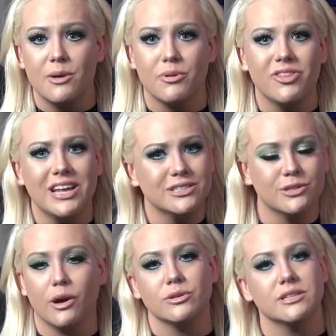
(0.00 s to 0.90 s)
But that's
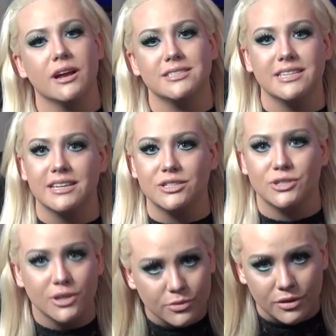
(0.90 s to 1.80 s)
ghost hunting in
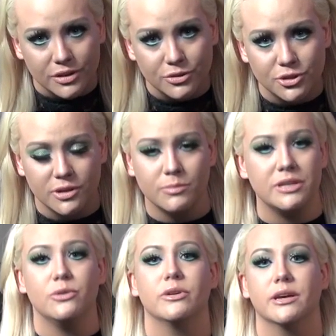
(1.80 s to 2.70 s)
general. You shouldn't be
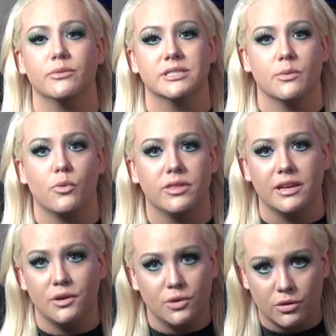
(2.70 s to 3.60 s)
doing it with someone
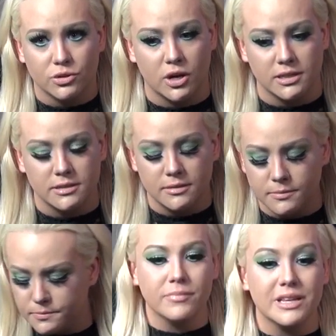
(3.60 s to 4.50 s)
that you don't trust.
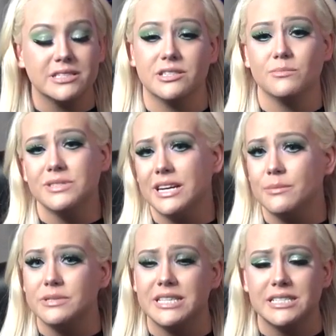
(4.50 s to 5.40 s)

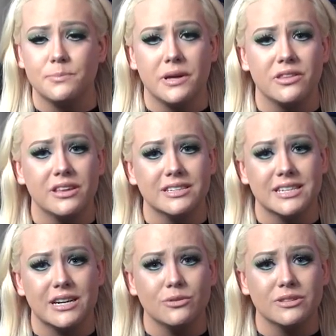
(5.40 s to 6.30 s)
Sometimes they spell things
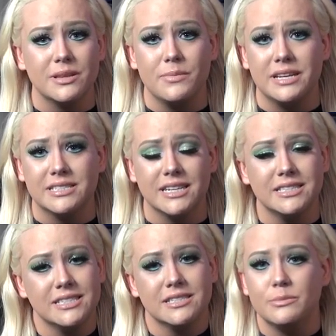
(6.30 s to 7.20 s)
out that make
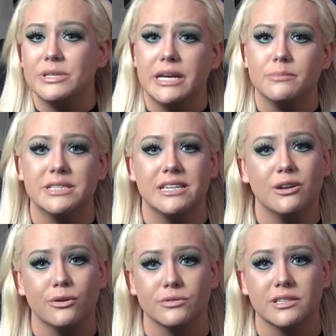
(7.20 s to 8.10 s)
sense and sometimes they
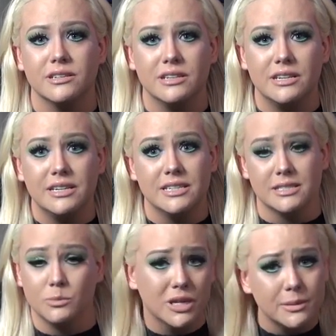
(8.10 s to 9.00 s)
don't.
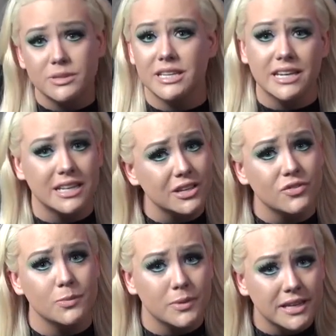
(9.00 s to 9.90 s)
Sometimes you get
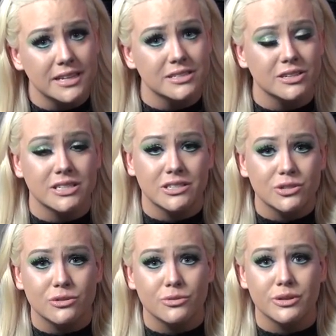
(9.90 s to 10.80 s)
EVPs on a
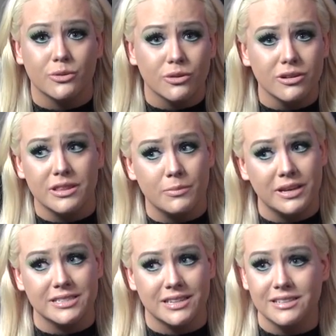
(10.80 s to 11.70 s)
digital recorder that
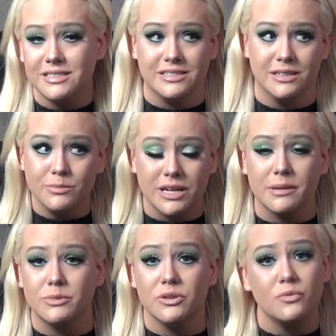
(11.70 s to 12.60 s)
make sense, and
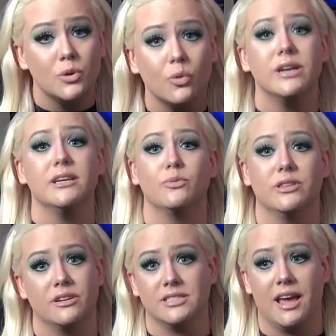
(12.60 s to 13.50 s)
sometimes you have no idea
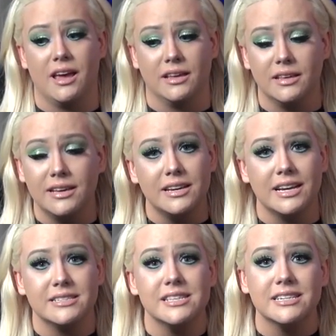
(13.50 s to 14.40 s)
what they're saying.
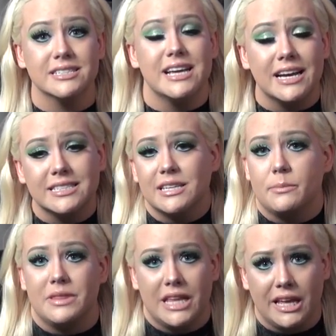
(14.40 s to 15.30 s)
It's the exact
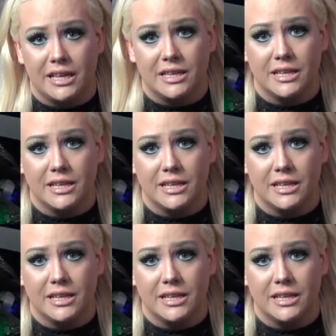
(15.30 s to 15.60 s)
same thing.